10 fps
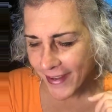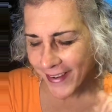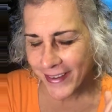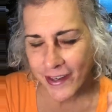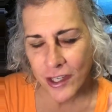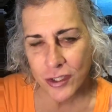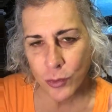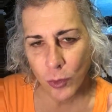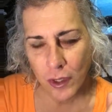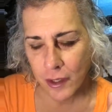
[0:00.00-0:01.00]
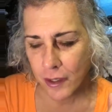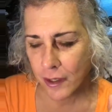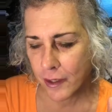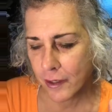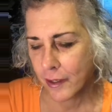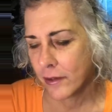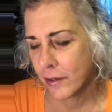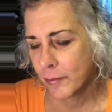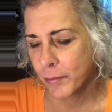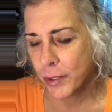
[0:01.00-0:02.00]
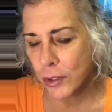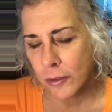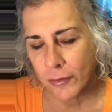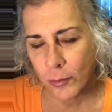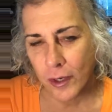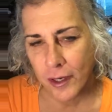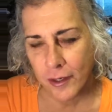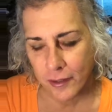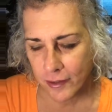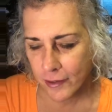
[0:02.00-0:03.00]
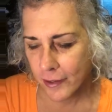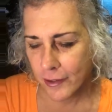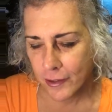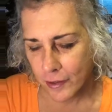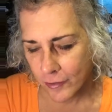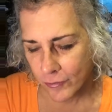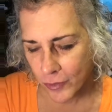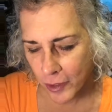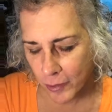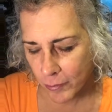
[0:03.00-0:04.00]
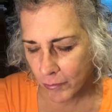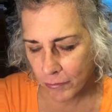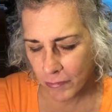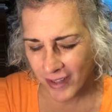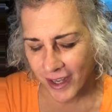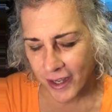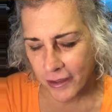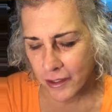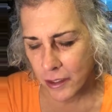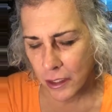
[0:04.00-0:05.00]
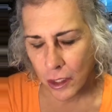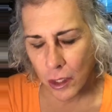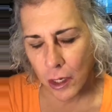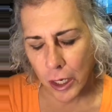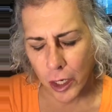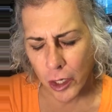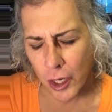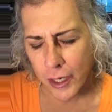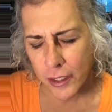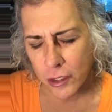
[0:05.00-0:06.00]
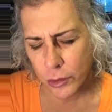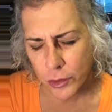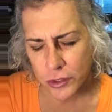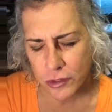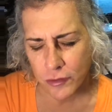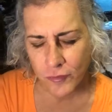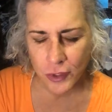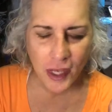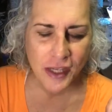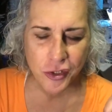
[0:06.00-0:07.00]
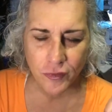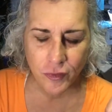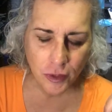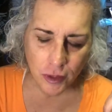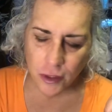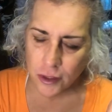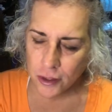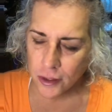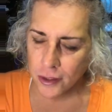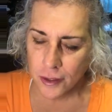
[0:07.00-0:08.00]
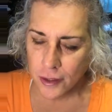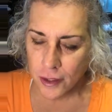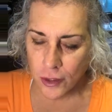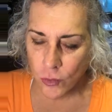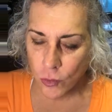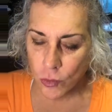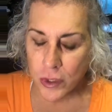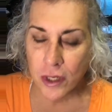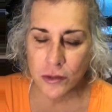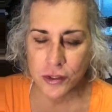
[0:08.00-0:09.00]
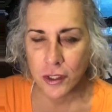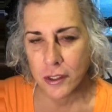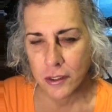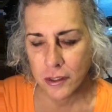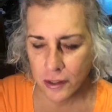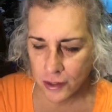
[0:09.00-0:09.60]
And here's one, another beautiful one from, I think, our haikuist philosopher, Rico-san.